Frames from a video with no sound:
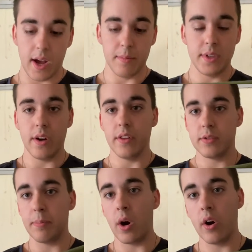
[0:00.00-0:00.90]
tear this
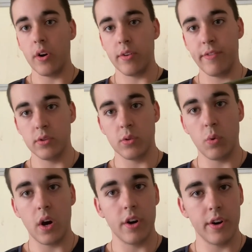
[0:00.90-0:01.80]
apart, filter
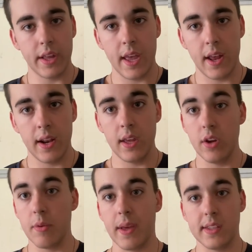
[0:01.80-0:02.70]
water again. You
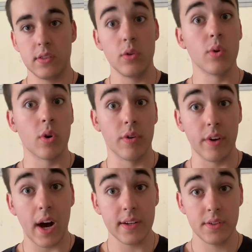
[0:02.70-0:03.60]
can make this into a
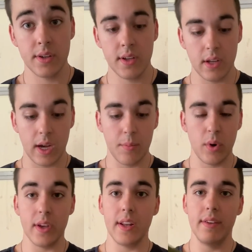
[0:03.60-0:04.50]
cravat. What
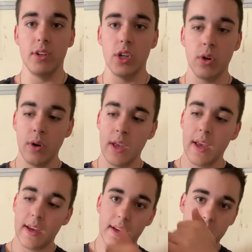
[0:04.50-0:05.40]
you could even do
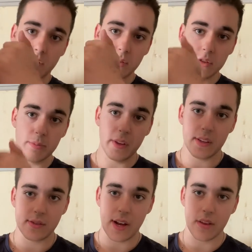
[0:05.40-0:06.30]
is split
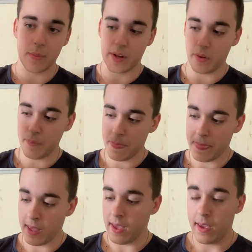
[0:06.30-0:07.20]
this down the middle,
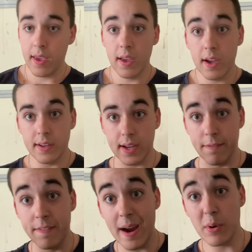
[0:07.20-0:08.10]
take a
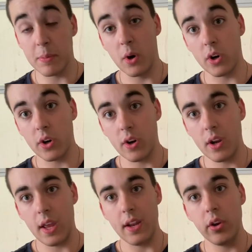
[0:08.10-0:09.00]
fabric
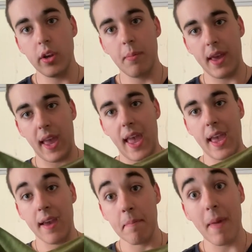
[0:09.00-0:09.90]
marker, and you can make
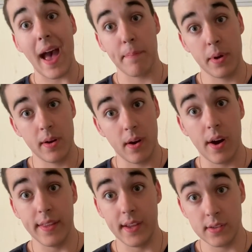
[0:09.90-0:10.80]
a map
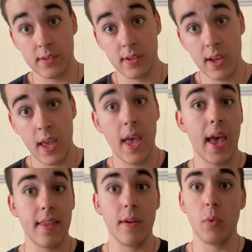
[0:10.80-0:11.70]
on this.
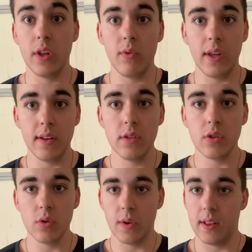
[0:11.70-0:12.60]
And then when you need
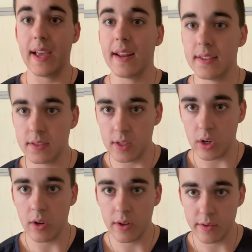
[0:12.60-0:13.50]
to, like in a
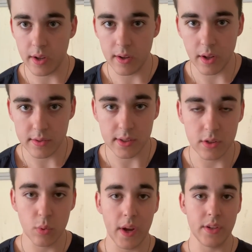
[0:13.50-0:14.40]
severe
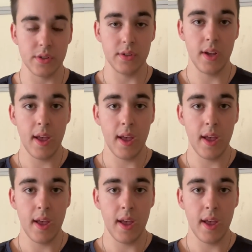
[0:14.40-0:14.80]
situation,